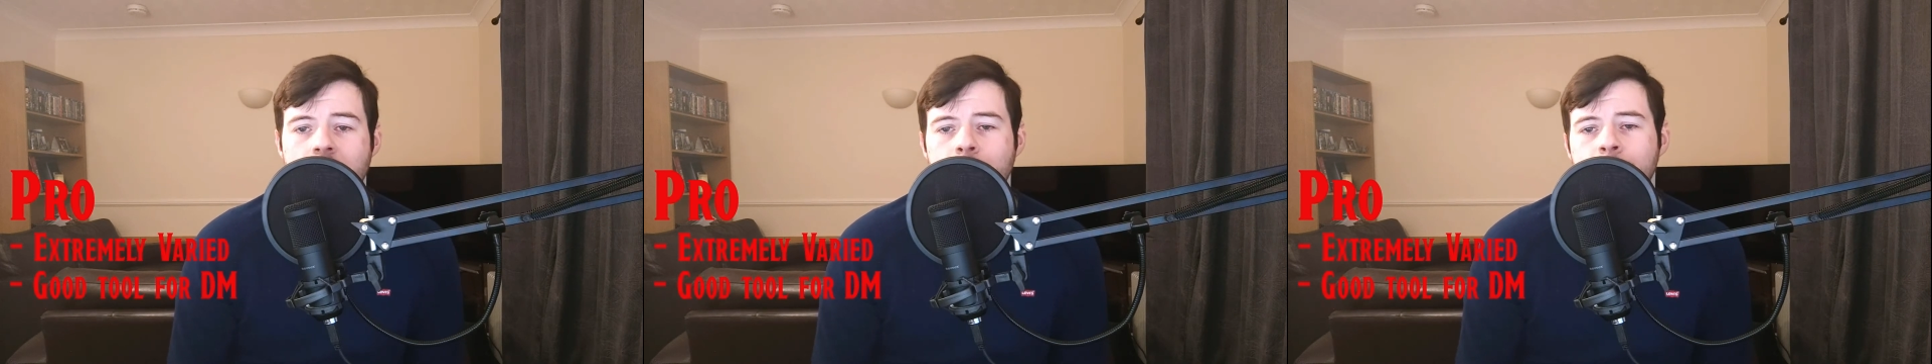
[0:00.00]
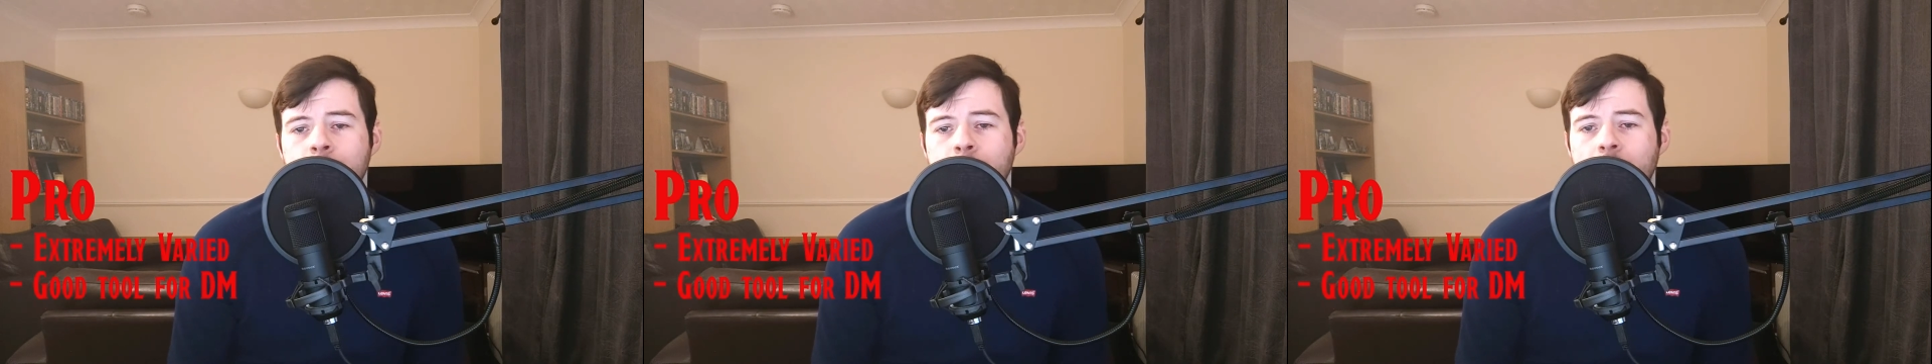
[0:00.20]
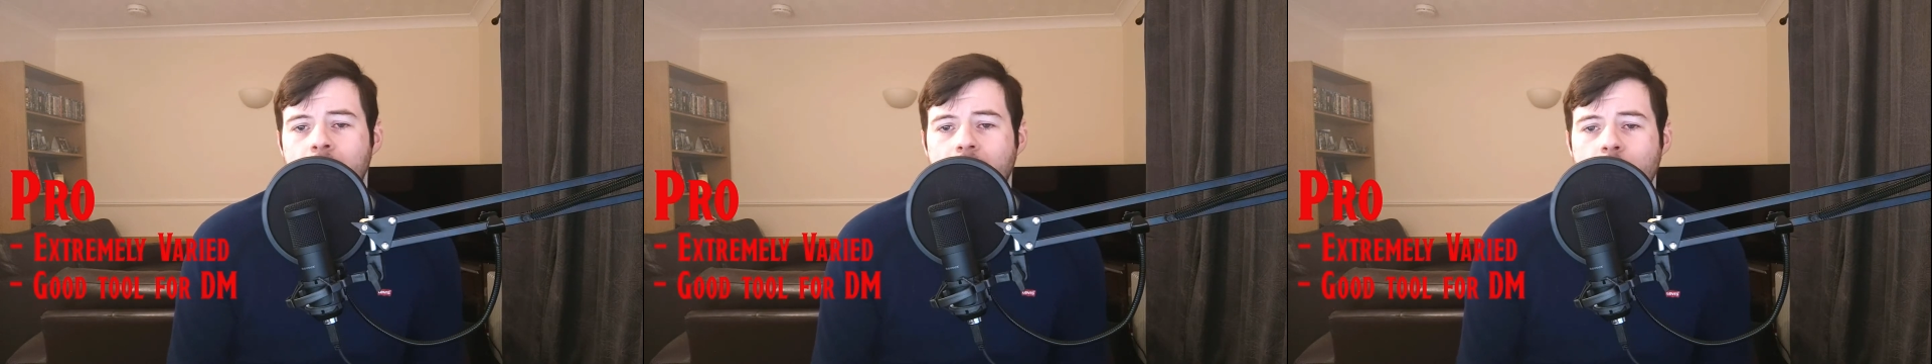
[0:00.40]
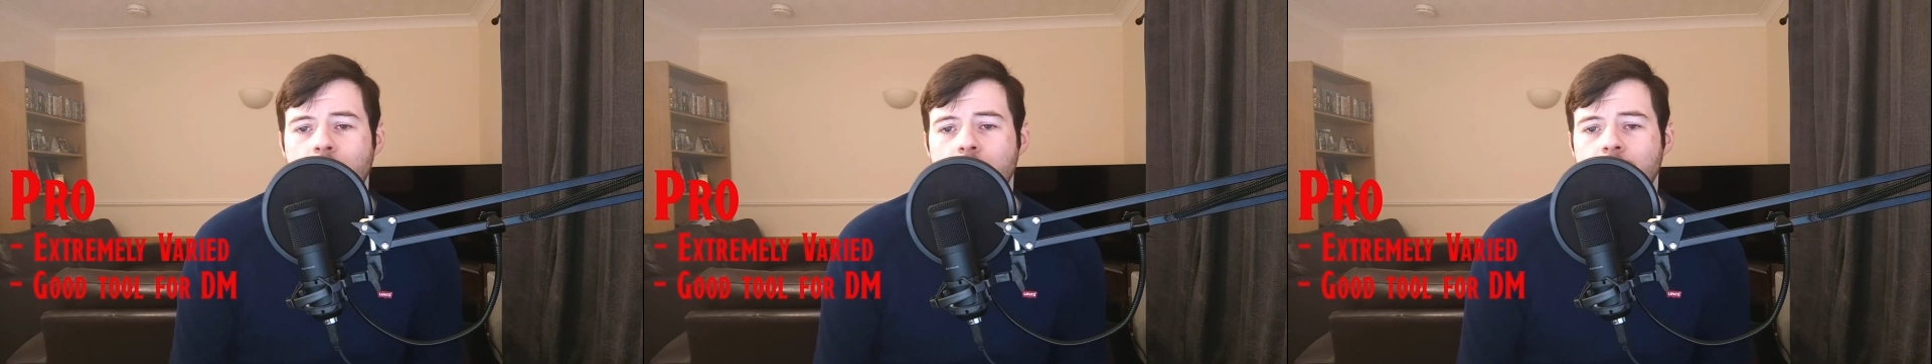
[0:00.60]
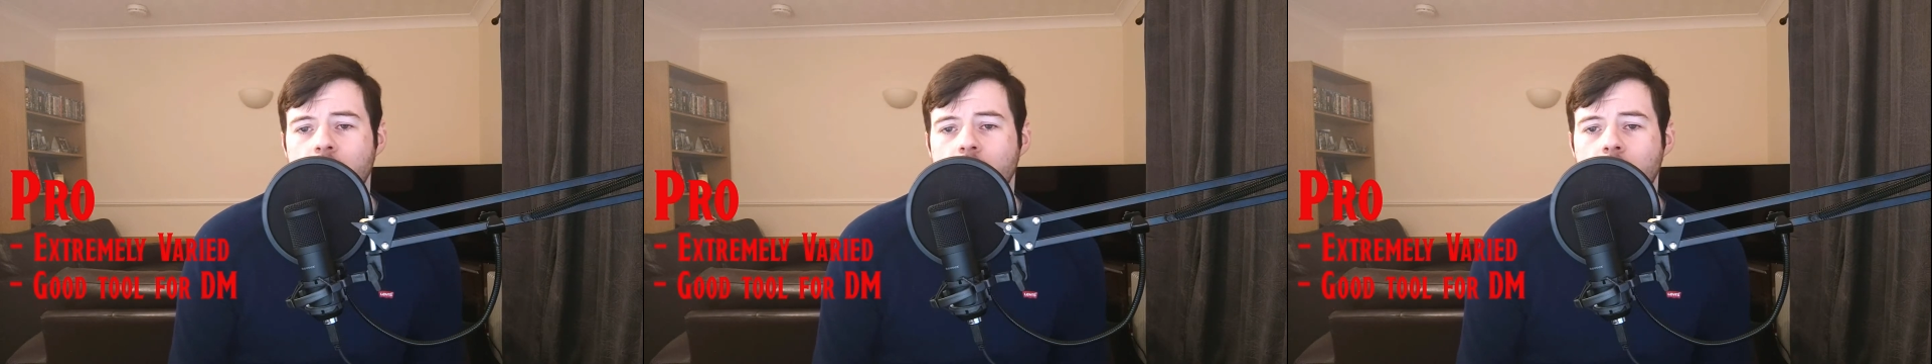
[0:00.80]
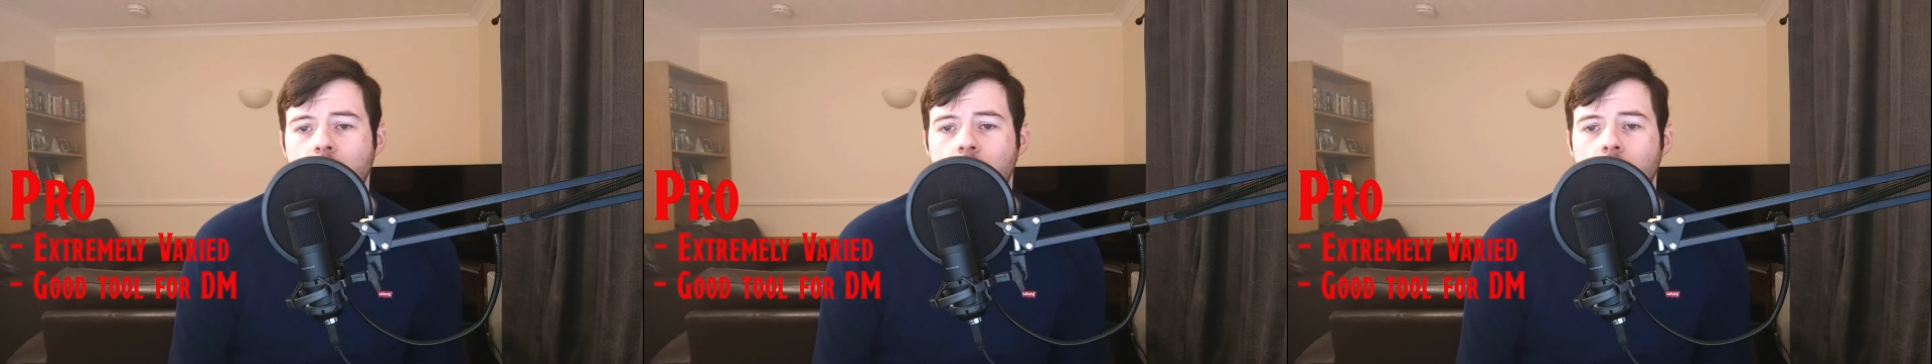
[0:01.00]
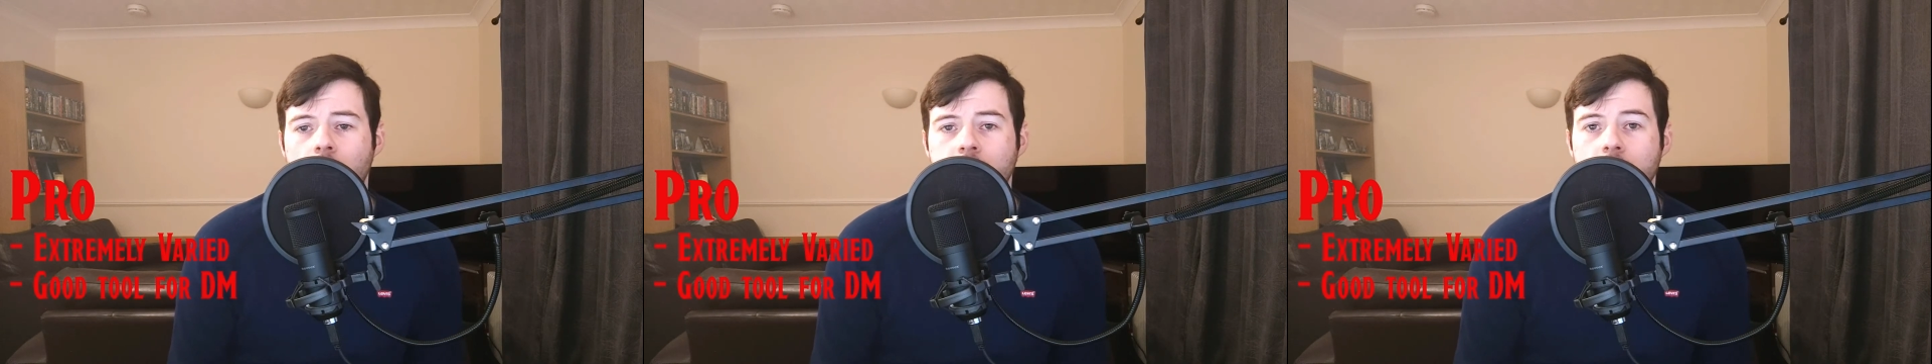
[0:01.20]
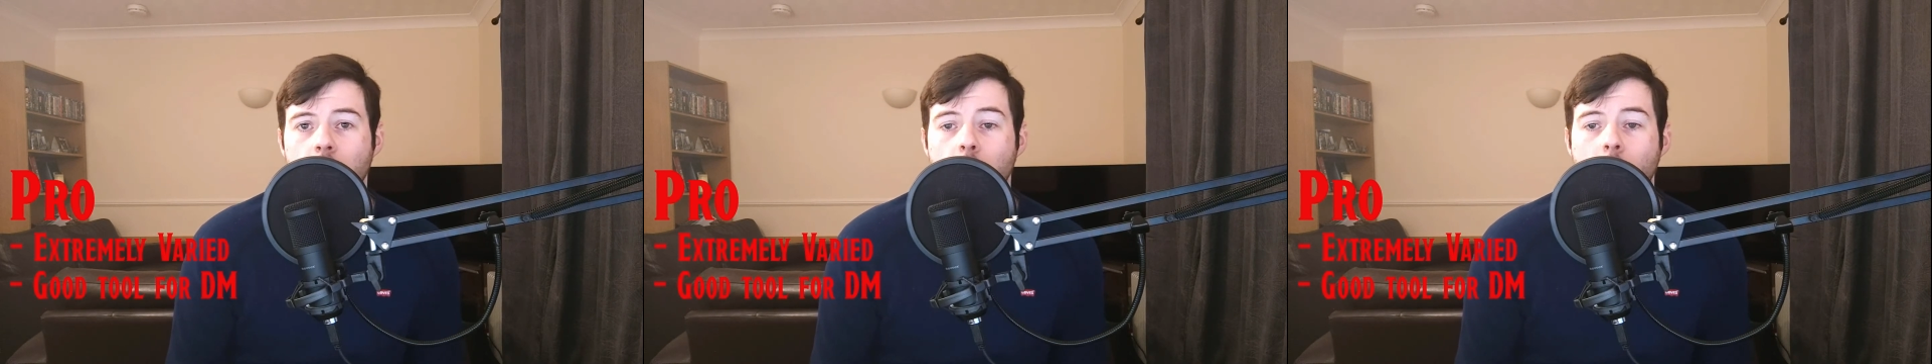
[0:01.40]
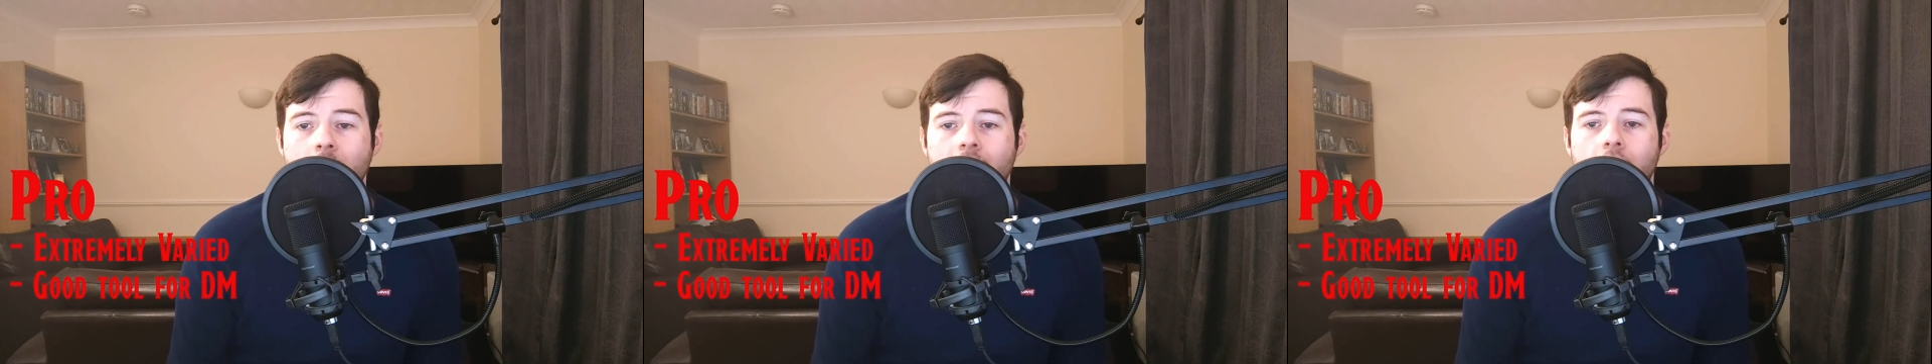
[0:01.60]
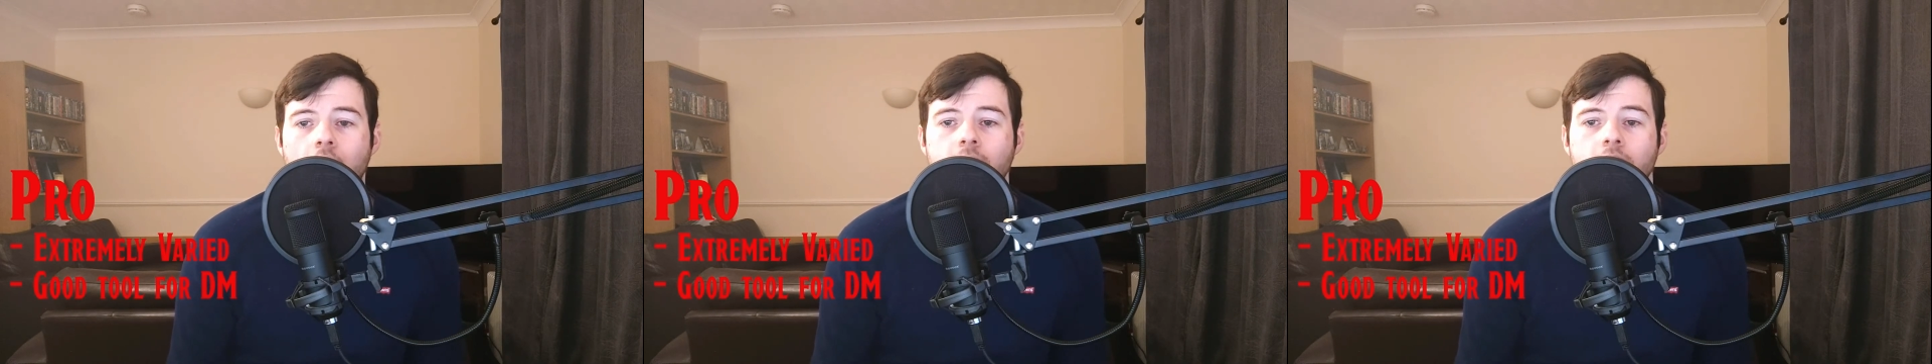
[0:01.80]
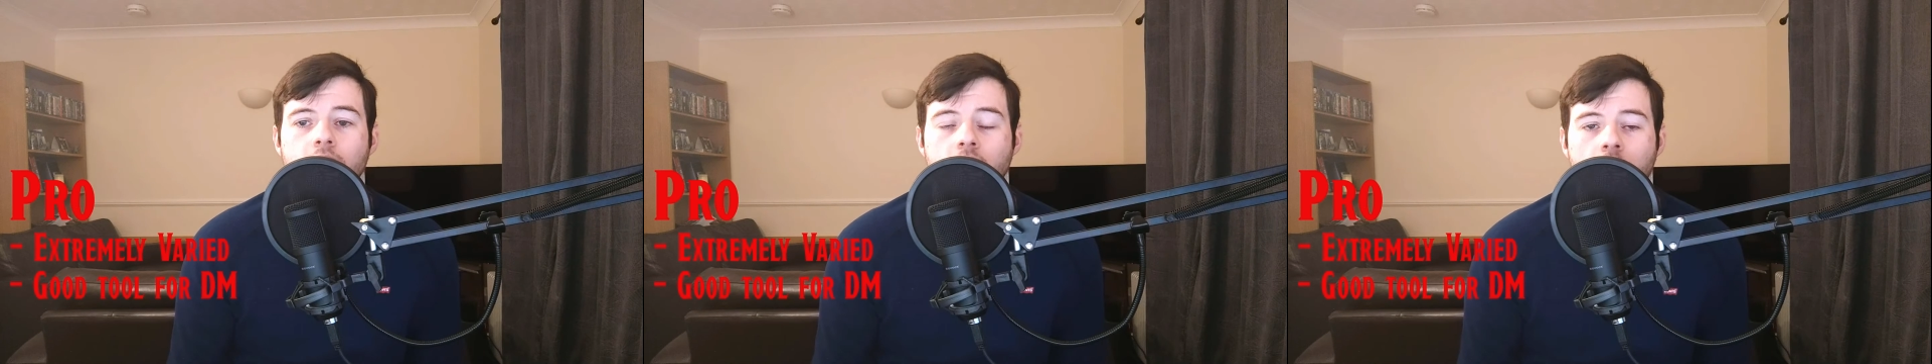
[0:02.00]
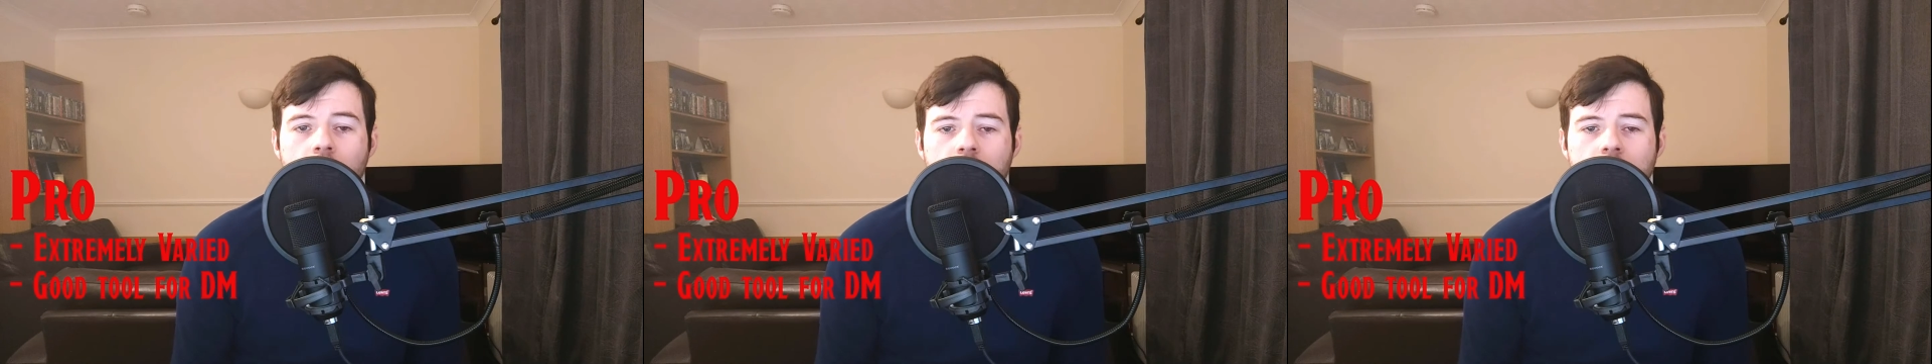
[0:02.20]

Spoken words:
I would view it more as a well of knowledge